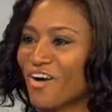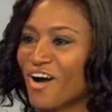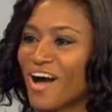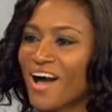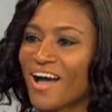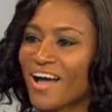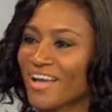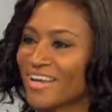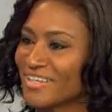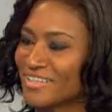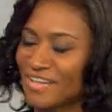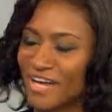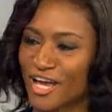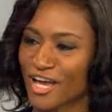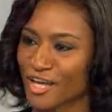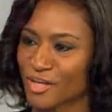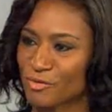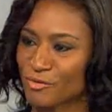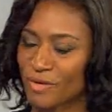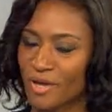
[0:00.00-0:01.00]

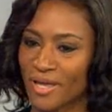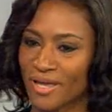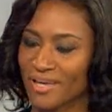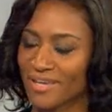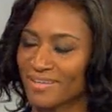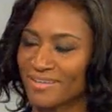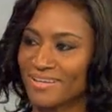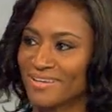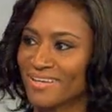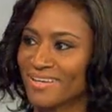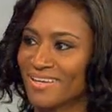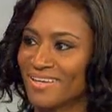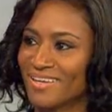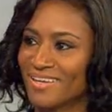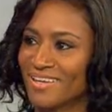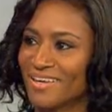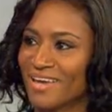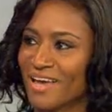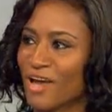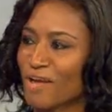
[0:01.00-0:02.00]
I
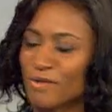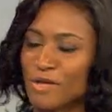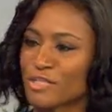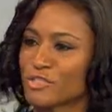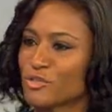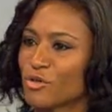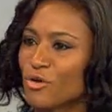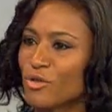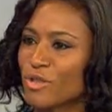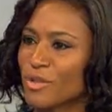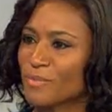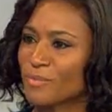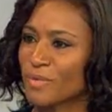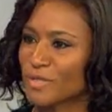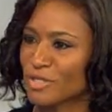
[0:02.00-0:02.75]
told him,